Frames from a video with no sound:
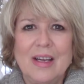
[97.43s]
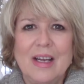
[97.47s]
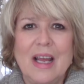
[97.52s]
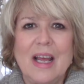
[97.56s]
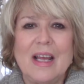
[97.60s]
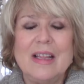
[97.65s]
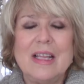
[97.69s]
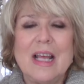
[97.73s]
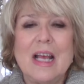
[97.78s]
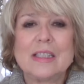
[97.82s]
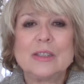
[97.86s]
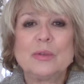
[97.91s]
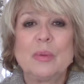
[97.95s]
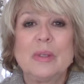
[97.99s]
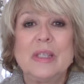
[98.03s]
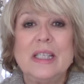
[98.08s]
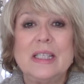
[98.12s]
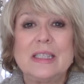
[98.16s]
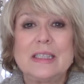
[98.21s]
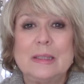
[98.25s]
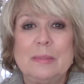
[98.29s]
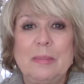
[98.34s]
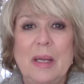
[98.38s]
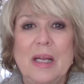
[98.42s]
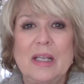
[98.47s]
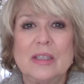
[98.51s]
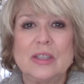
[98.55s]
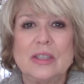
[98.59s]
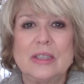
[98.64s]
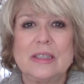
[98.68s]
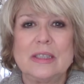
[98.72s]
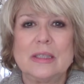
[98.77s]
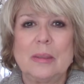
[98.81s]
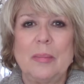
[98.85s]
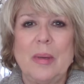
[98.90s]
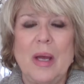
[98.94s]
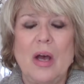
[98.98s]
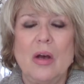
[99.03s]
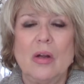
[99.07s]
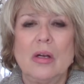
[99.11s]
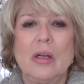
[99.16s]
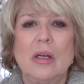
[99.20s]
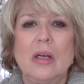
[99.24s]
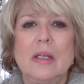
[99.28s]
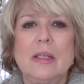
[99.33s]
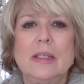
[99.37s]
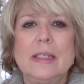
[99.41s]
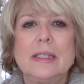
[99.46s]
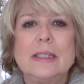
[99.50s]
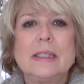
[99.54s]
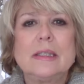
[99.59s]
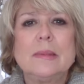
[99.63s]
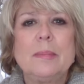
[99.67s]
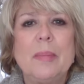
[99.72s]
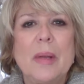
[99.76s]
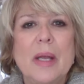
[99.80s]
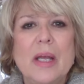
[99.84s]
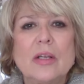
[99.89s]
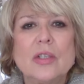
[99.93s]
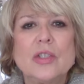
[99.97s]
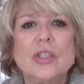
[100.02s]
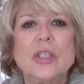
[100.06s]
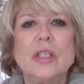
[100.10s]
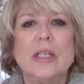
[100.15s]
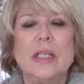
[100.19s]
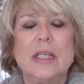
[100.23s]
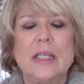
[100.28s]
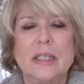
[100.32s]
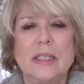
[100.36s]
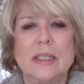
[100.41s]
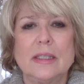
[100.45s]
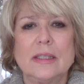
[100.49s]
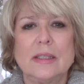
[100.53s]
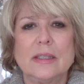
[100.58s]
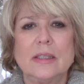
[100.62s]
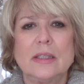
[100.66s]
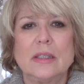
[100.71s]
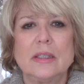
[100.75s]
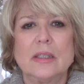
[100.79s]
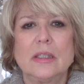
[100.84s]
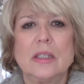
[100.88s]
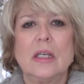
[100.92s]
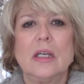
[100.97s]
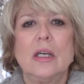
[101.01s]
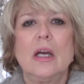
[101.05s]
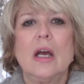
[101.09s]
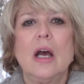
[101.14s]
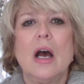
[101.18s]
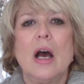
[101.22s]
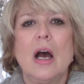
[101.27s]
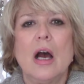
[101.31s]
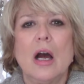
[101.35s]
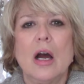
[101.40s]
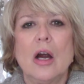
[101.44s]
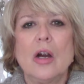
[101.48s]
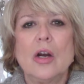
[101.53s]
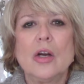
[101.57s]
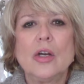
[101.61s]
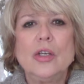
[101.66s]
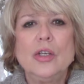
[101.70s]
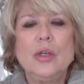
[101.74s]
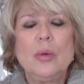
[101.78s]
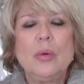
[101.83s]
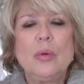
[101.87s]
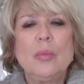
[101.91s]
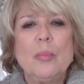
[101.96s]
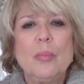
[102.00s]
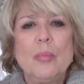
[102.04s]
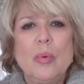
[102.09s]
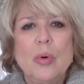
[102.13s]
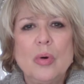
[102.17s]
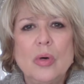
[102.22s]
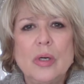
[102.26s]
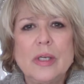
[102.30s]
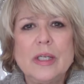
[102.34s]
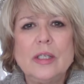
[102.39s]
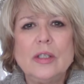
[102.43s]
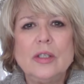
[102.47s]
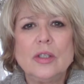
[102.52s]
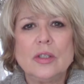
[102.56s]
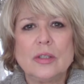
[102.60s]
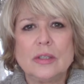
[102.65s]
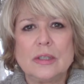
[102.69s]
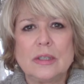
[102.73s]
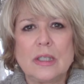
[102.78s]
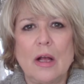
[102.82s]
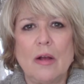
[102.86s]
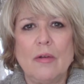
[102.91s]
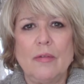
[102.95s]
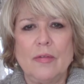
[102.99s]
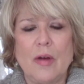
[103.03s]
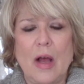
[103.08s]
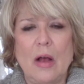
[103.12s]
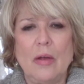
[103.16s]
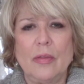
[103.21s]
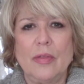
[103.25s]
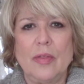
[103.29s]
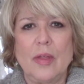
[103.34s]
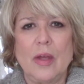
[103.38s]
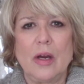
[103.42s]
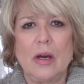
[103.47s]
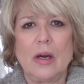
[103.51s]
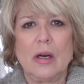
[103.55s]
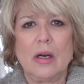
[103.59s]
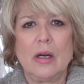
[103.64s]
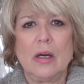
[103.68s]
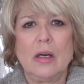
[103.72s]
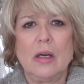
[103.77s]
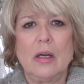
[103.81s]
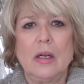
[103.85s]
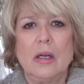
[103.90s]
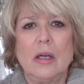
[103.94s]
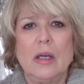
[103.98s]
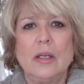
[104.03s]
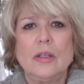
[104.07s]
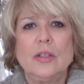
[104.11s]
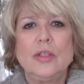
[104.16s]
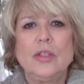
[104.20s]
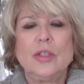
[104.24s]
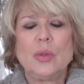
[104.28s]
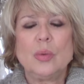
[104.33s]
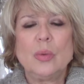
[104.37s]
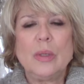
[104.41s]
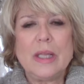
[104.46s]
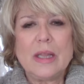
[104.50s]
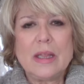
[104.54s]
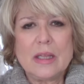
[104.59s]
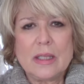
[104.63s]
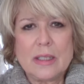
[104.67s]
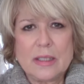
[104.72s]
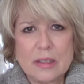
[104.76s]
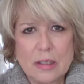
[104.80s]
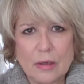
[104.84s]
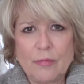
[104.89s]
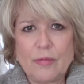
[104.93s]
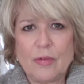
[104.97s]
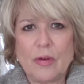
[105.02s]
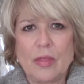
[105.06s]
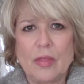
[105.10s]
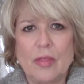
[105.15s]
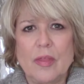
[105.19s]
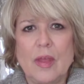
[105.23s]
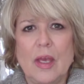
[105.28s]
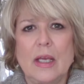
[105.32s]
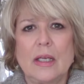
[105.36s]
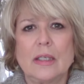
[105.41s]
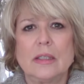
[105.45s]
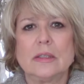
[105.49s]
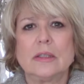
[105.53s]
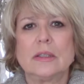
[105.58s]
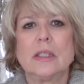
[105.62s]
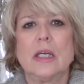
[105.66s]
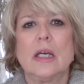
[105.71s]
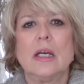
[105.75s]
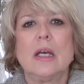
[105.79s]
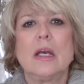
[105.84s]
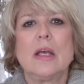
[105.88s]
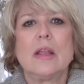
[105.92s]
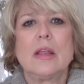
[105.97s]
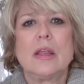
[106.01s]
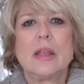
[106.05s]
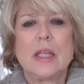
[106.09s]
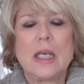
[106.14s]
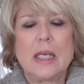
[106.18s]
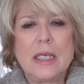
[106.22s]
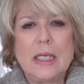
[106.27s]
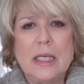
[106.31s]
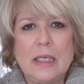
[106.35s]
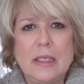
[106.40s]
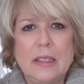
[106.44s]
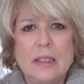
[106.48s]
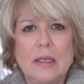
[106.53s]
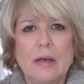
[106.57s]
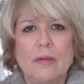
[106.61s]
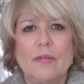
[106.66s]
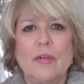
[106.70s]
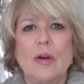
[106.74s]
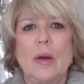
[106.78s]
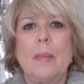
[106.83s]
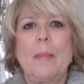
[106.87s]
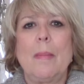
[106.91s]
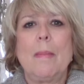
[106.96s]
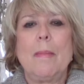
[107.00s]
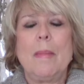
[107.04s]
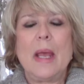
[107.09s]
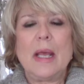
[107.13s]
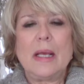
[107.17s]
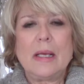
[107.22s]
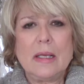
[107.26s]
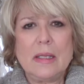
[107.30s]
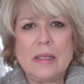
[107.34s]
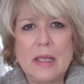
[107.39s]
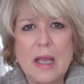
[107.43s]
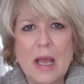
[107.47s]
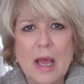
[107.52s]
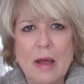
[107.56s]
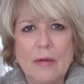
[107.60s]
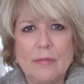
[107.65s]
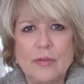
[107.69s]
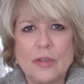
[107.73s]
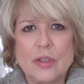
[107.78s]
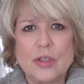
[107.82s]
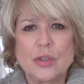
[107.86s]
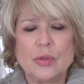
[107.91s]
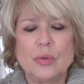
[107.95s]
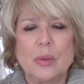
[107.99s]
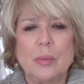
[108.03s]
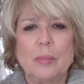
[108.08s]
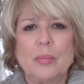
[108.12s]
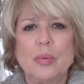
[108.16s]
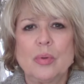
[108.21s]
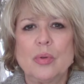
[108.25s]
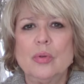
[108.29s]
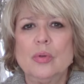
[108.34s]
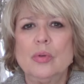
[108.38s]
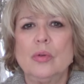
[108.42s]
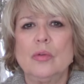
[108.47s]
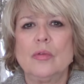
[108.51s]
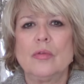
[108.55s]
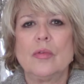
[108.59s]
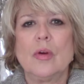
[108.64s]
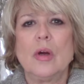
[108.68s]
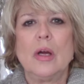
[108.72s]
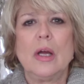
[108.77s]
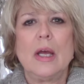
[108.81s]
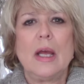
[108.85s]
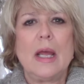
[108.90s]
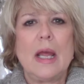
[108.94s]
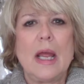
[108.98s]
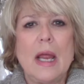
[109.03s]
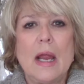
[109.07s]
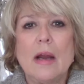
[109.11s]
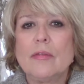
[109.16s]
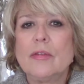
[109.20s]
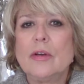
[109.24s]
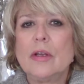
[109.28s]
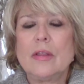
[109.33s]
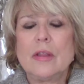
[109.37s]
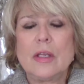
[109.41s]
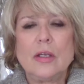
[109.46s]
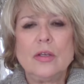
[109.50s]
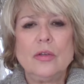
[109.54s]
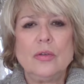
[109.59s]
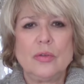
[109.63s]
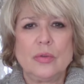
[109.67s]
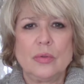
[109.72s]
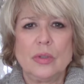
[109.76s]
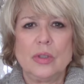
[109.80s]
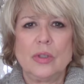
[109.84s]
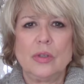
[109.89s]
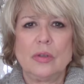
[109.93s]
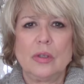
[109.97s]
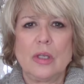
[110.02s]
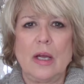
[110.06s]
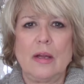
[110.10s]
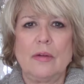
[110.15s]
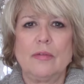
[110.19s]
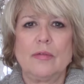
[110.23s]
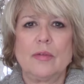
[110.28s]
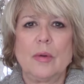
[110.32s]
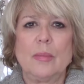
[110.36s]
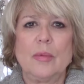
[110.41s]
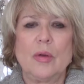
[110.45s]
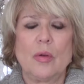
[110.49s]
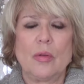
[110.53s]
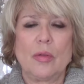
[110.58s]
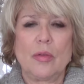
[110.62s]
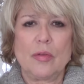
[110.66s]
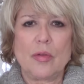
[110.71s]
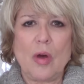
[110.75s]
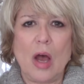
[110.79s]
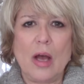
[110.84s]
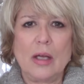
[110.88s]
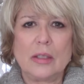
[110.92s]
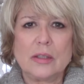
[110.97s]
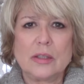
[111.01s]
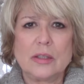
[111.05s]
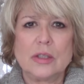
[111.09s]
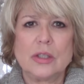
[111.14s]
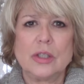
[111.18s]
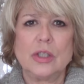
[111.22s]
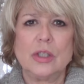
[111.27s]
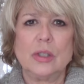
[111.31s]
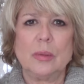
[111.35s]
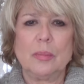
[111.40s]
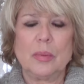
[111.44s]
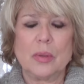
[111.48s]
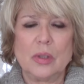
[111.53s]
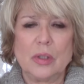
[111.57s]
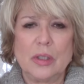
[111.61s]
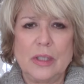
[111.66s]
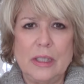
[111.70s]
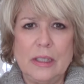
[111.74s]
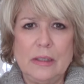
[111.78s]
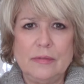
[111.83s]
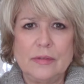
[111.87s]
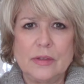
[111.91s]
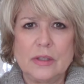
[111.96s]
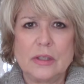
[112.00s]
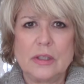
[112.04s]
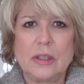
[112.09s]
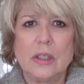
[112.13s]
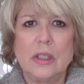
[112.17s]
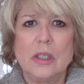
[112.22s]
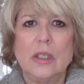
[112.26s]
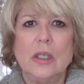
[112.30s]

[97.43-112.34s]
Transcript: And that's what the expansion's about. The expansion is are you putting yourself out there, doing different things, thinking different, making the effort to improve everything you do in your life from your thoughts to your beliefs